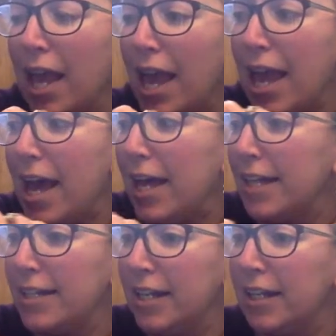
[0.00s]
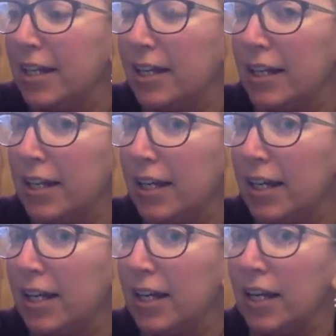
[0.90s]
And
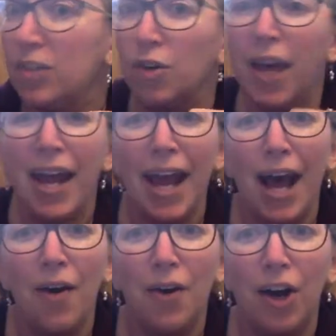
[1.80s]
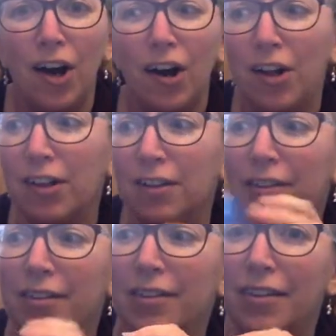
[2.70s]
don't add alcohol.
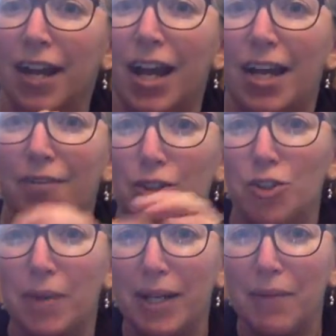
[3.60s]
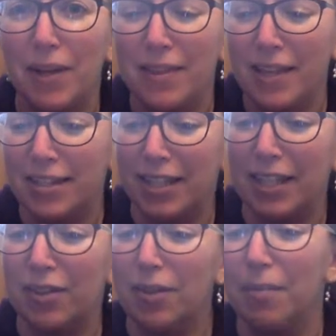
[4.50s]
If you're 21, that's
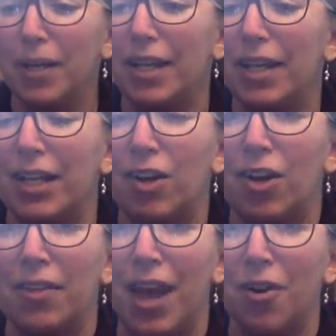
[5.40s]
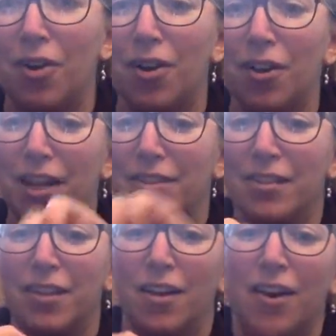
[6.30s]
legal, but it, alcohol has
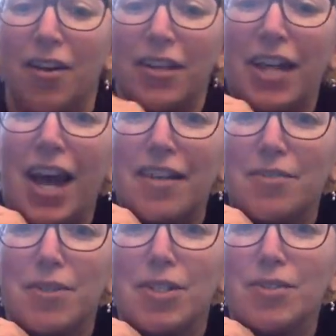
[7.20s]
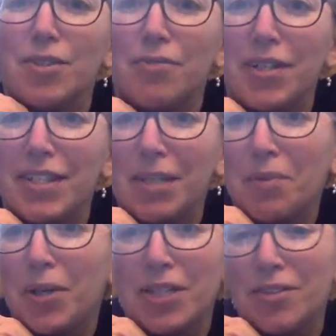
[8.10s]
already has a reduced
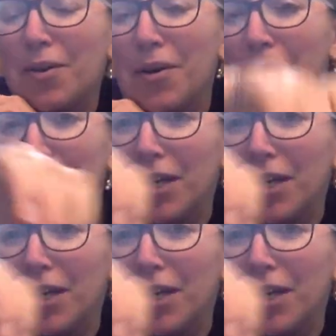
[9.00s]
freezing point, so I'm